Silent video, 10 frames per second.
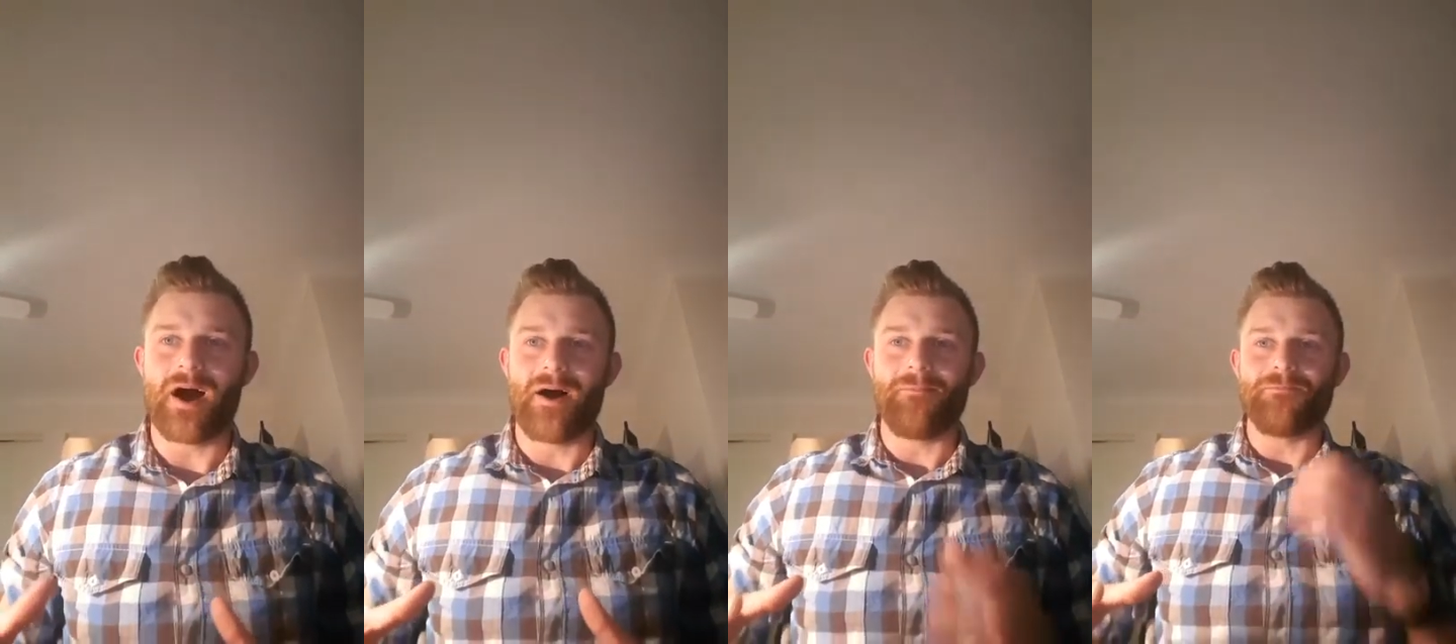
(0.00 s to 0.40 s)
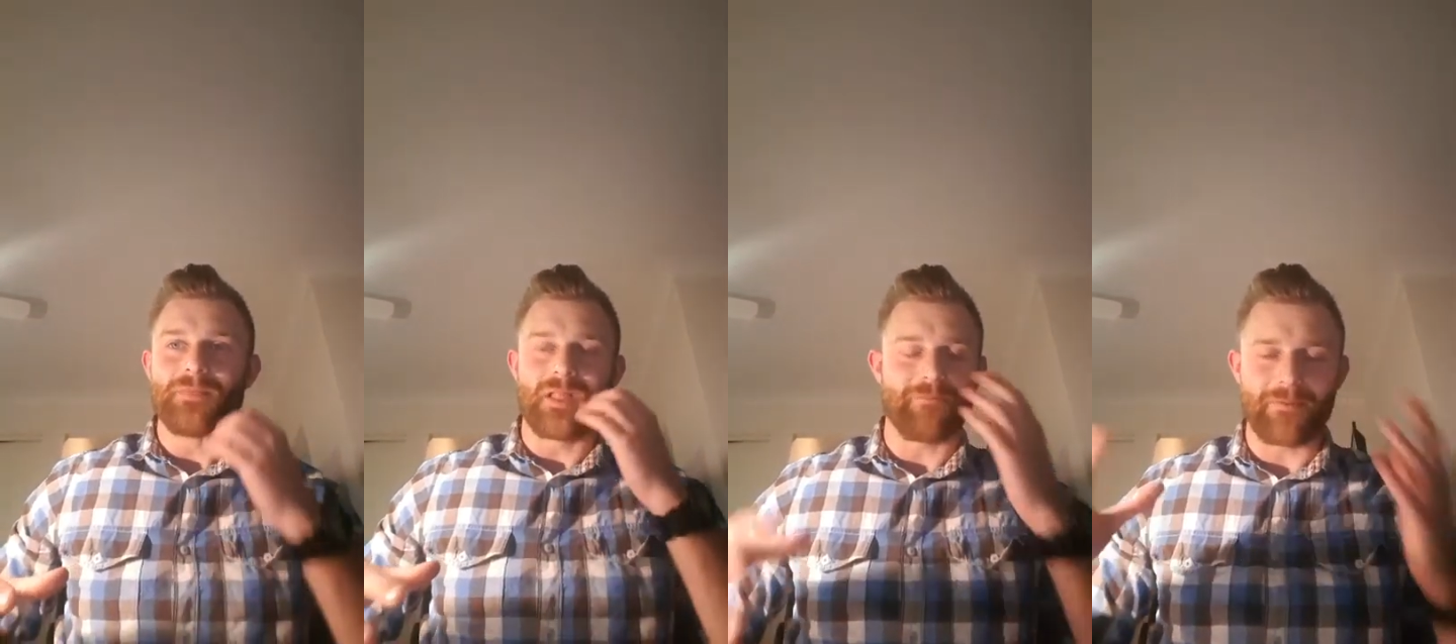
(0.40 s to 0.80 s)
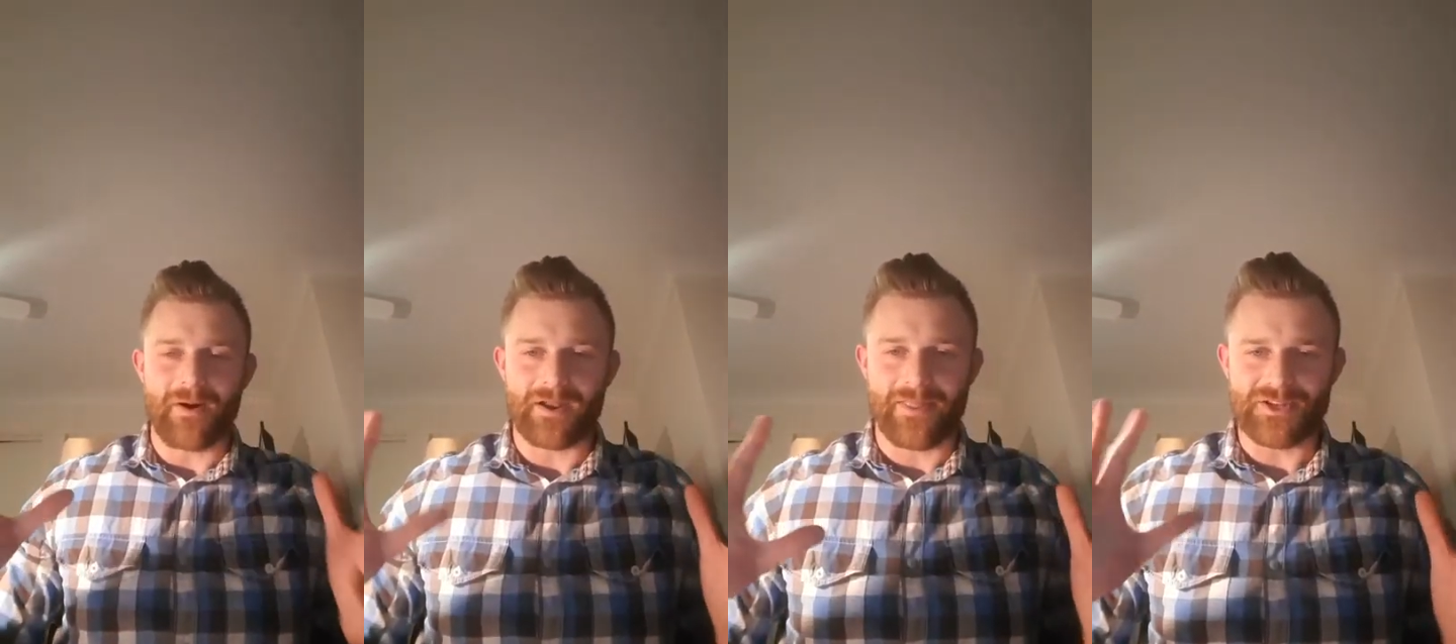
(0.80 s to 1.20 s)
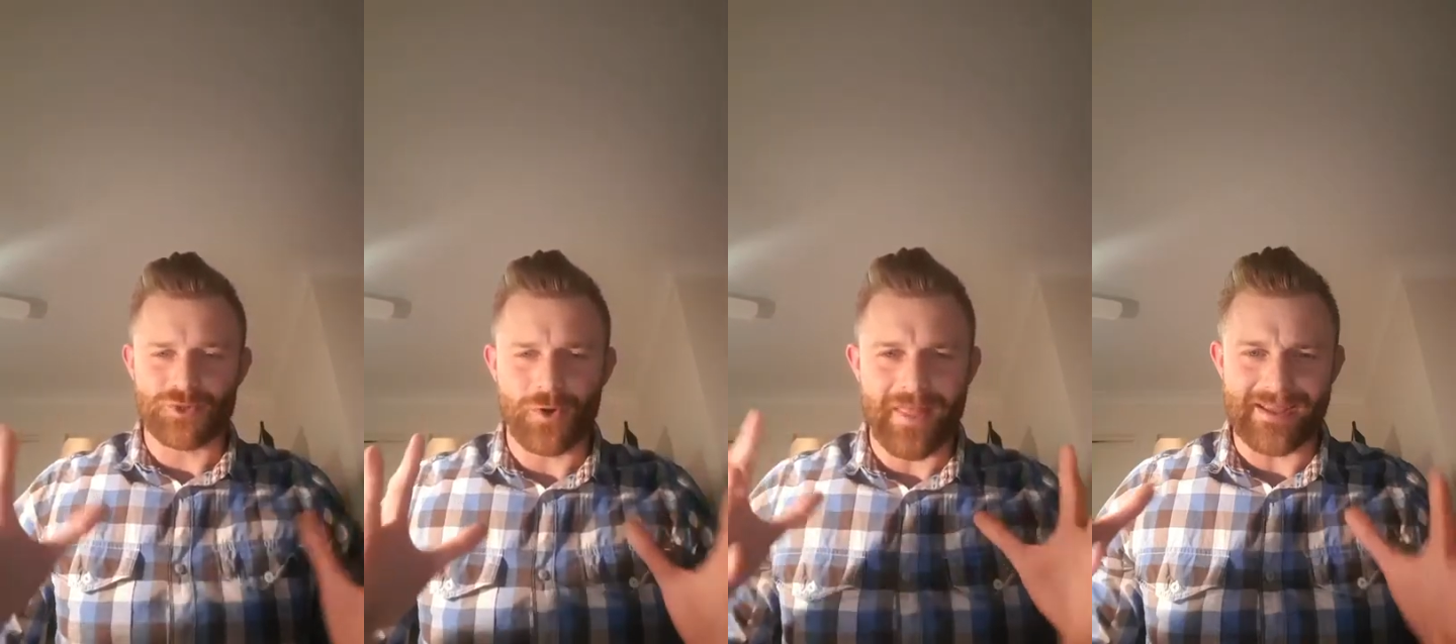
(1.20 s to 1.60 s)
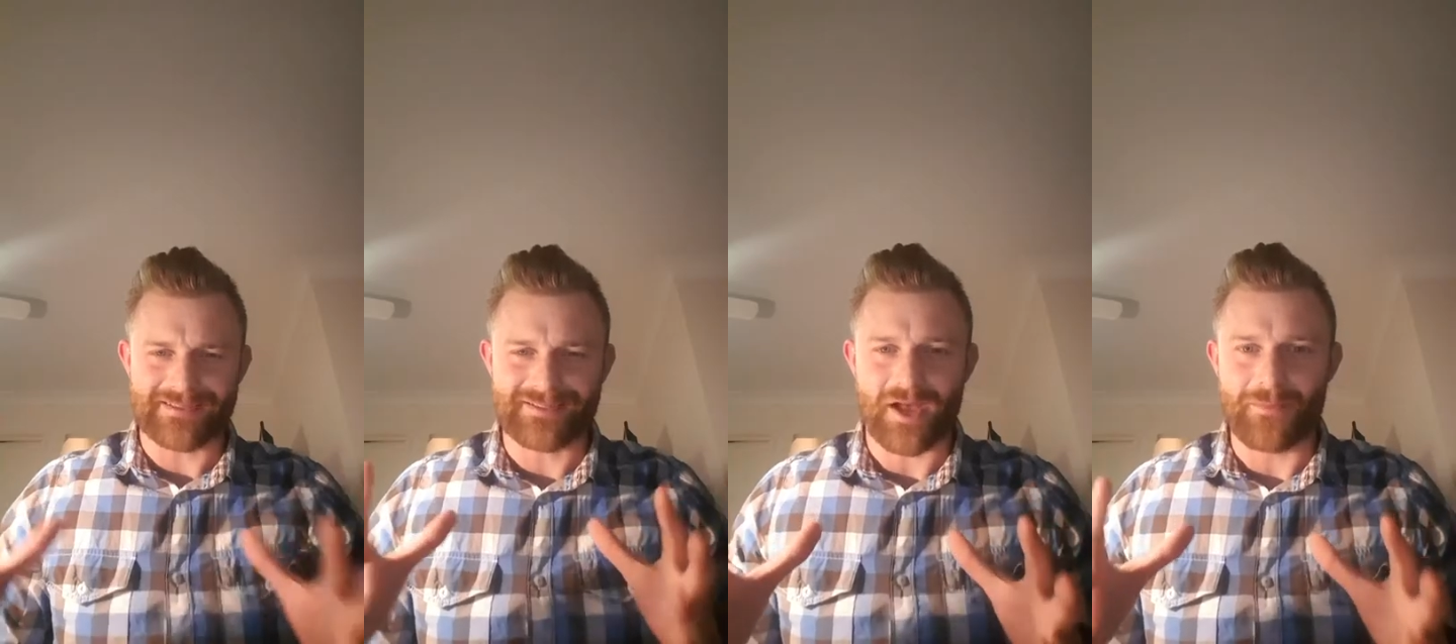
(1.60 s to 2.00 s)
Um, love being part of that joy, that
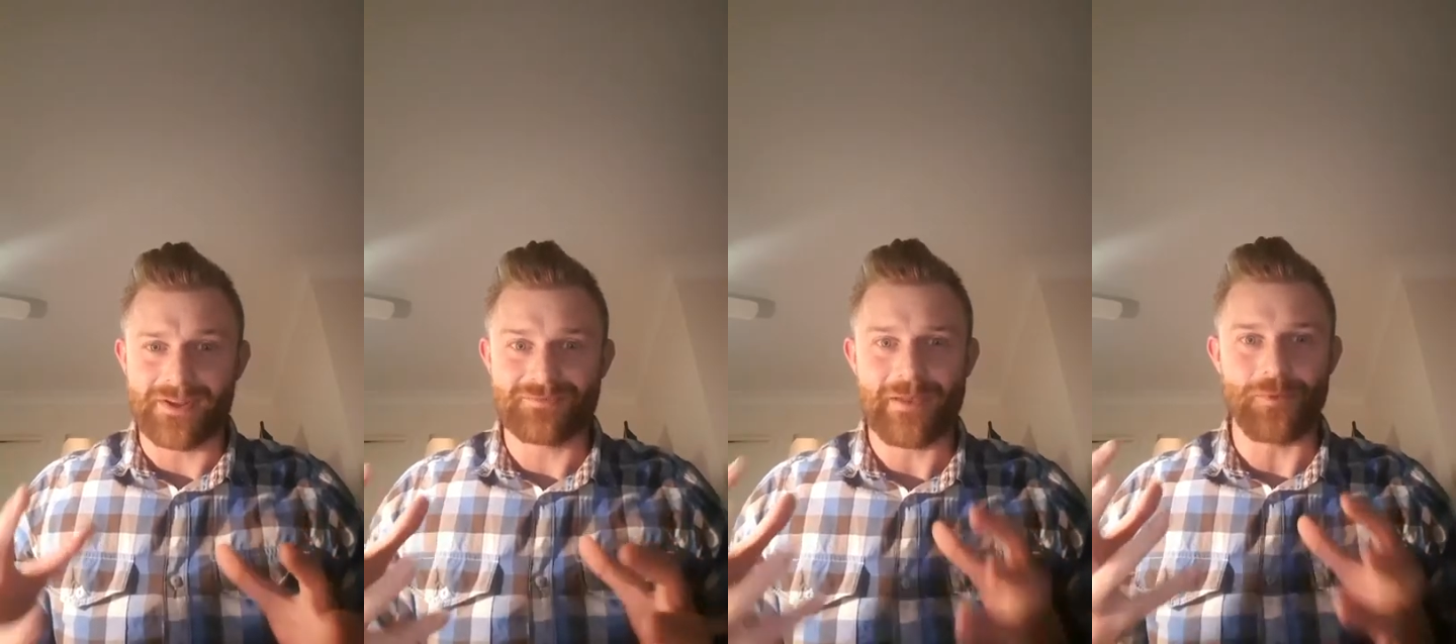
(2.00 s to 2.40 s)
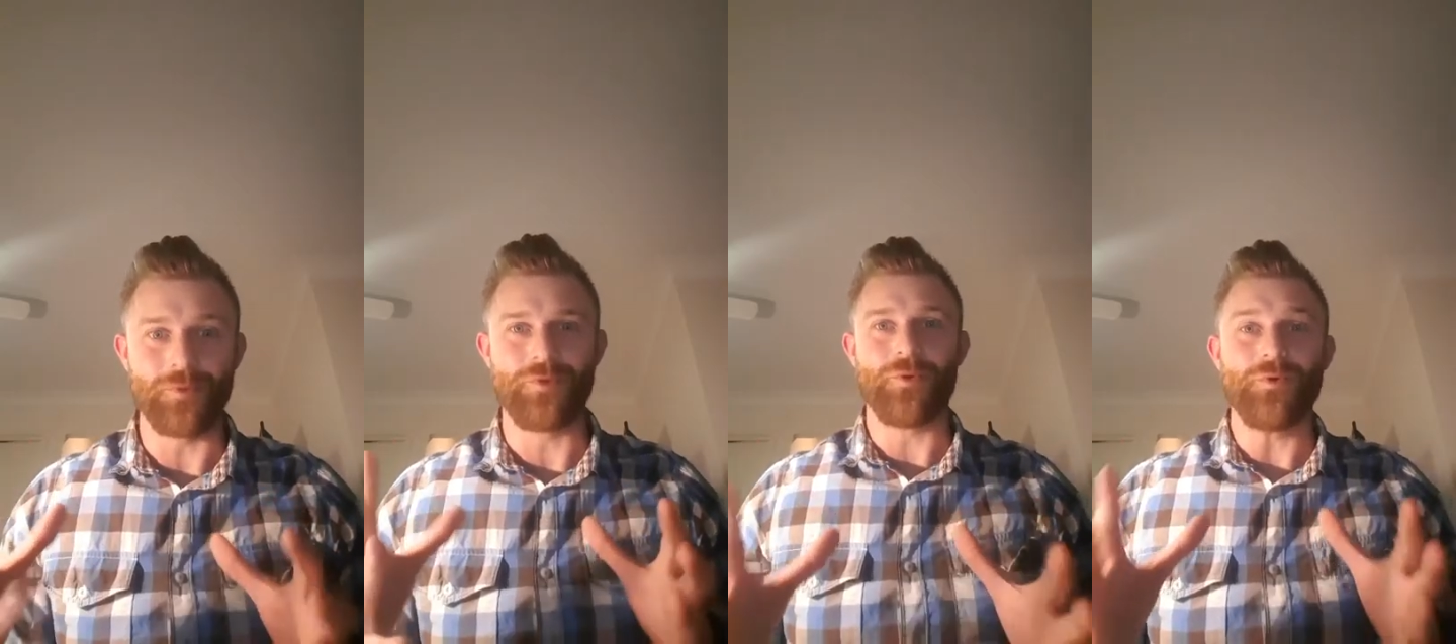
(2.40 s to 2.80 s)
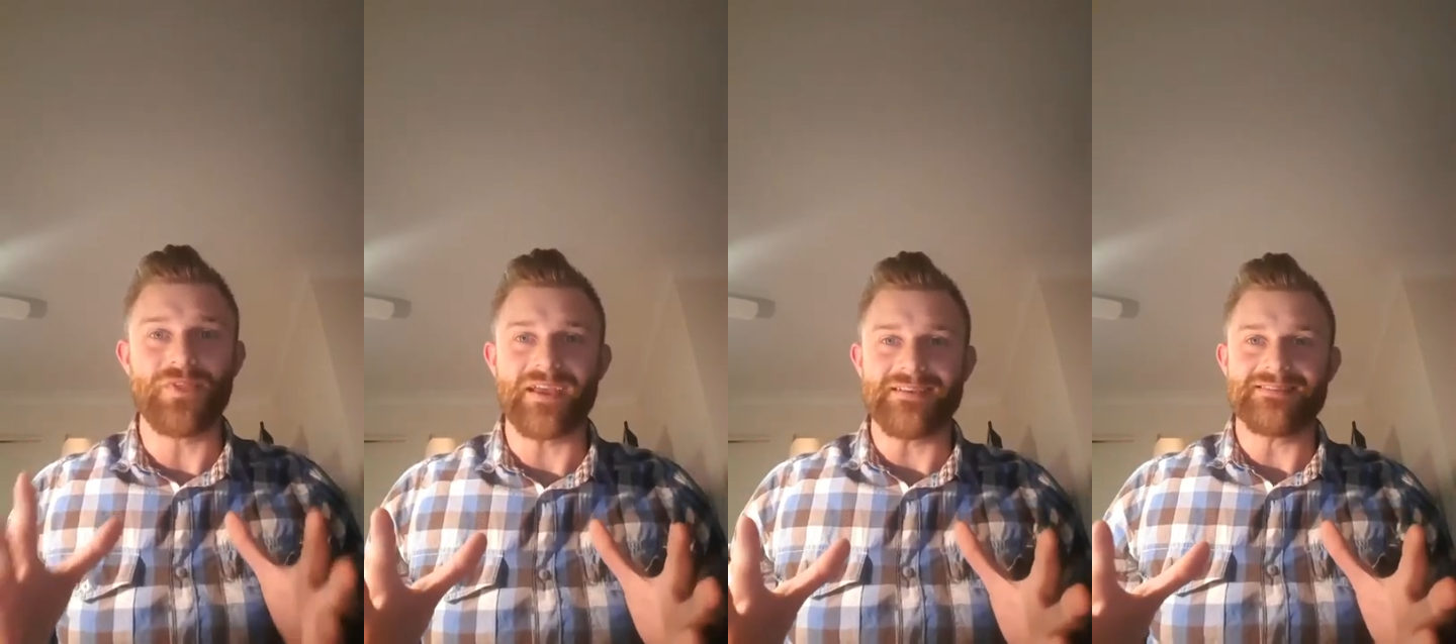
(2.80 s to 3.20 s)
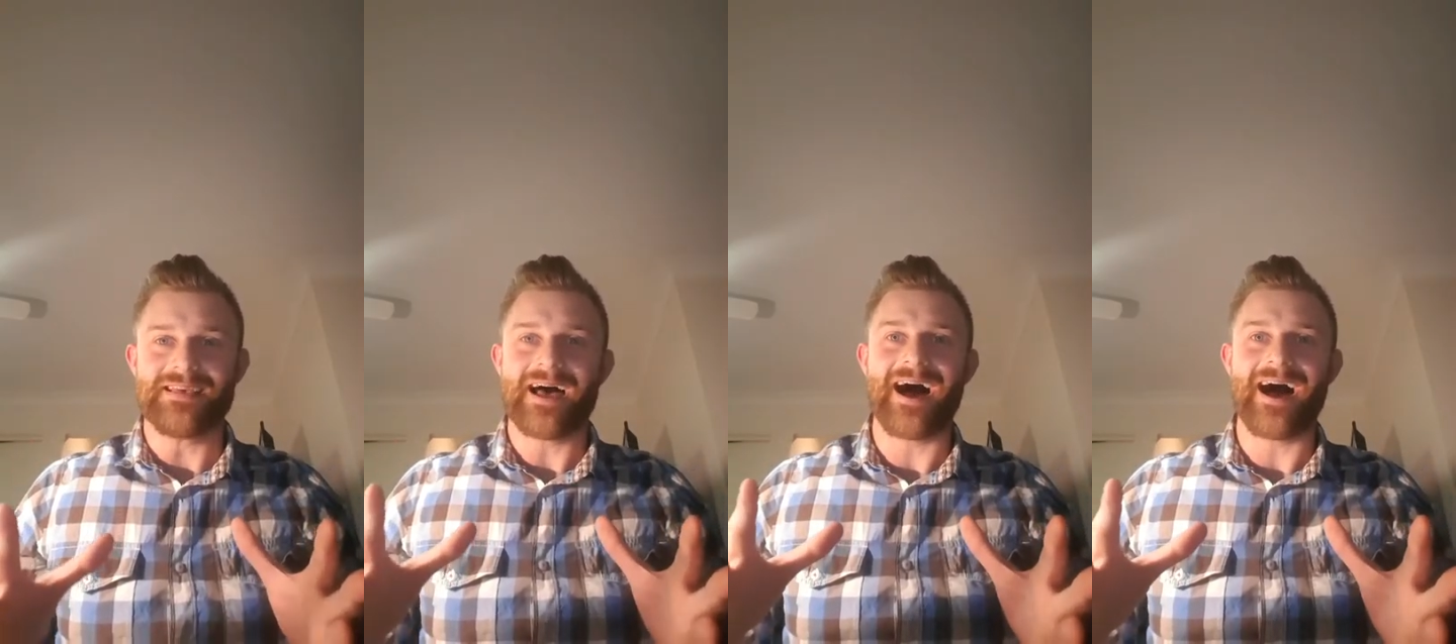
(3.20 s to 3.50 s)
excitement as people do things.